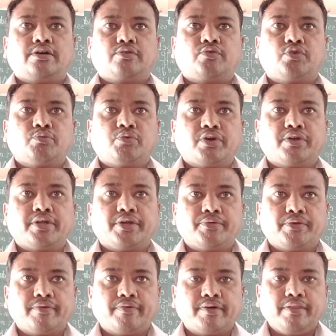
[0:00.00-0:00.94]
Good morning,
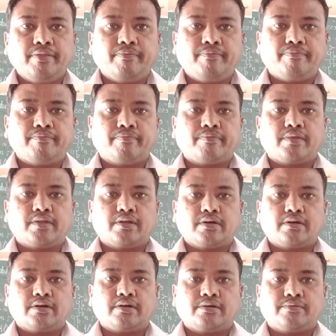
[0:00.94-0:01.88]
everyone.
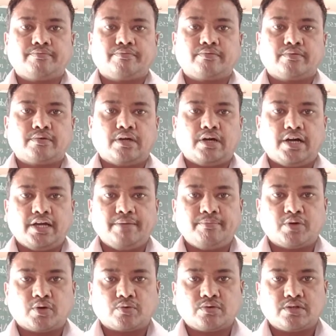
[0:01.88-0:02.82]
I am
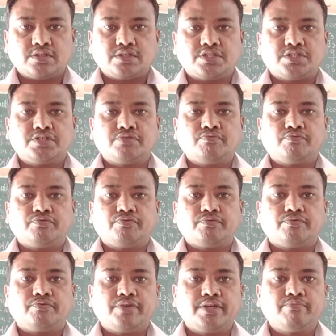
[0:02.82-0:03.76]
Dr. Sachin
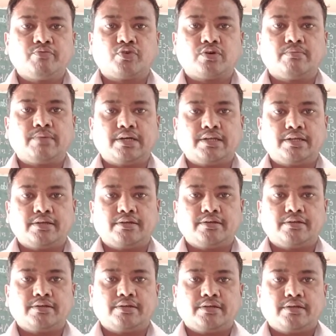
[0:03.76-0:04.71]
V. Mukhamale,
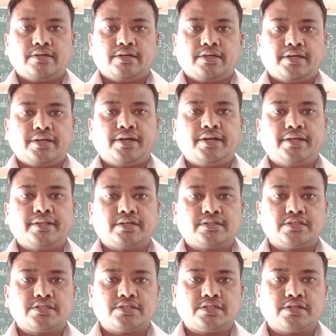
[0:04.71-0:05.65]
Head and
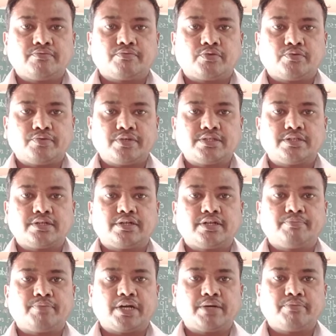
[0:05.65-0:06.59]
Assistant Professor,
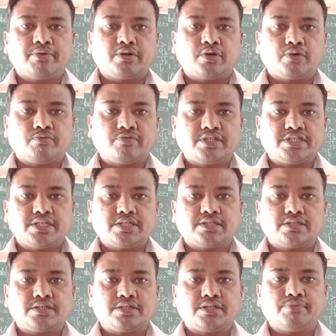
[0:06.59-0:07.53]
Department of Physics,
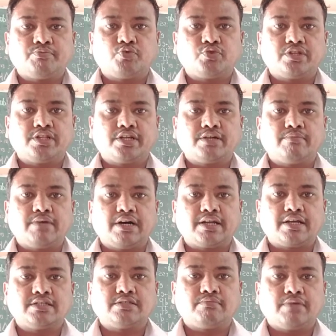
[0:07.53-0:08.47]
Sri Pundalik
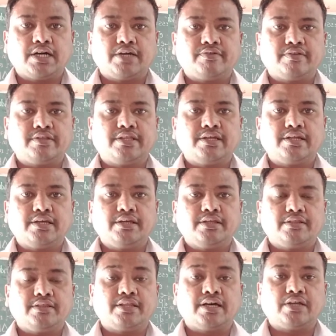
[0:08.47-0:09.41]
Maharaj Mahavidyalaya,
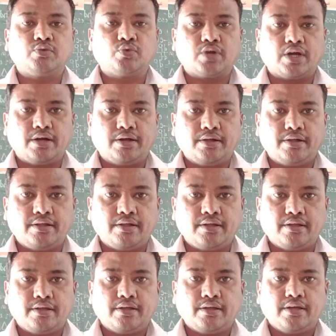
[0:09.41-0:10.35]
Nandura.
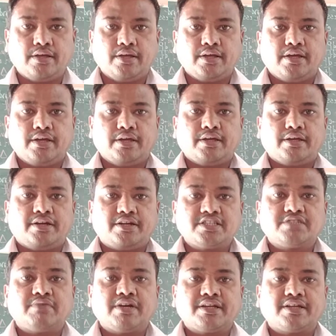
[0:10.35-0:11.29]
It
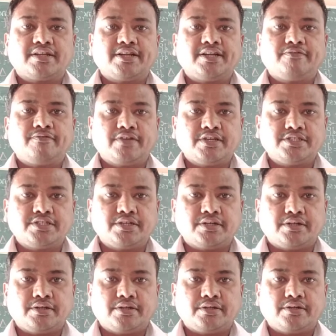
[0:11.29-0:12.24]
is my great
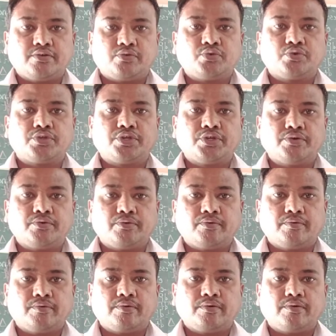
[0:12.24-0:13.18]
pleasure to give
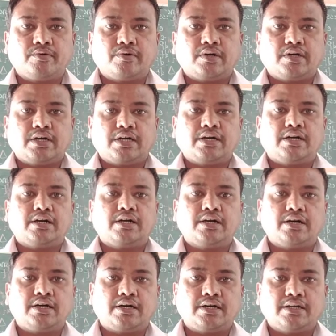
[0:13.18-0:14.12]

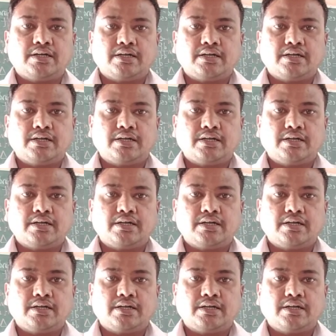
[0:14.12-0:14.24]
uh,